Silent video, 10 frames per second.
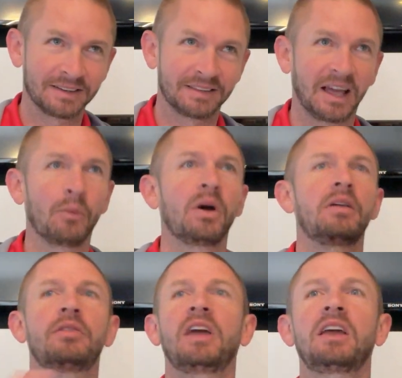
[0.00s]
That way
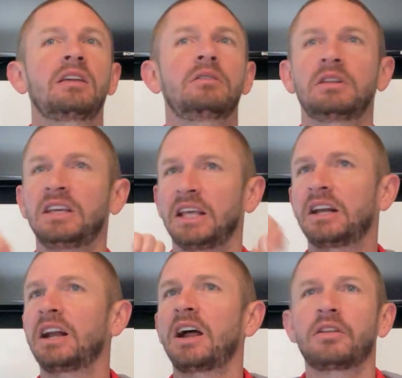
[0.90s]
they can get
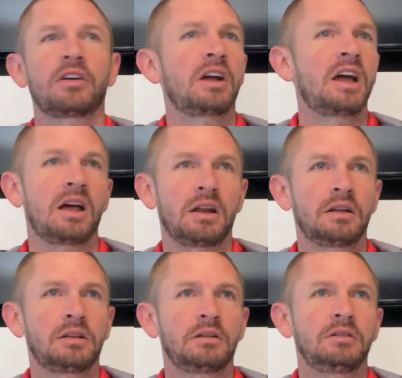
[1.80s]
it out of their head.
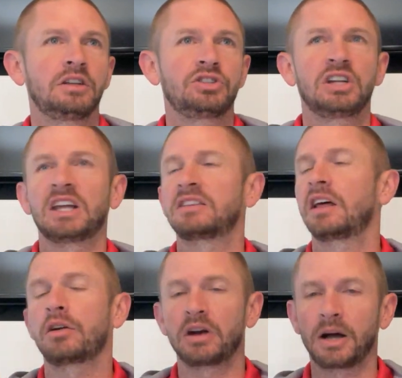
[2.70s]
Did she get
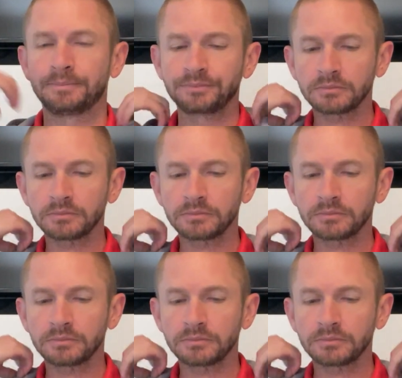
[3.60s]
that or not?